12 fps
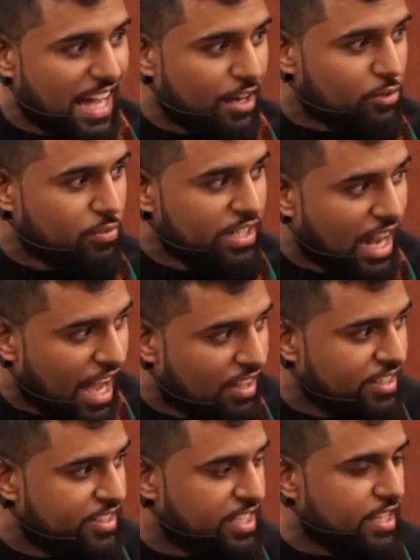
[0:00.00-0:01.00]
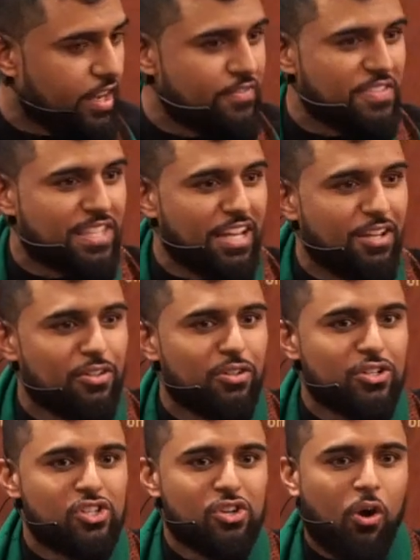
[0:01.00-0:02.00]
that reality of Sayyid
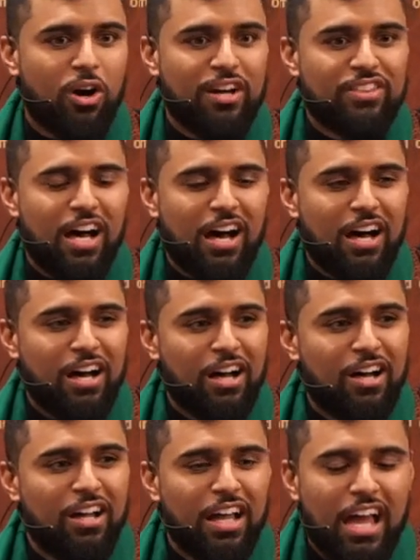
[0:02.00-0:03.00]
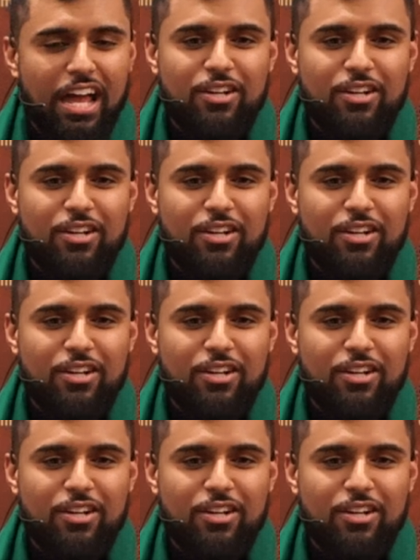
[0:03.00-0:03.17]
al-Shuhada.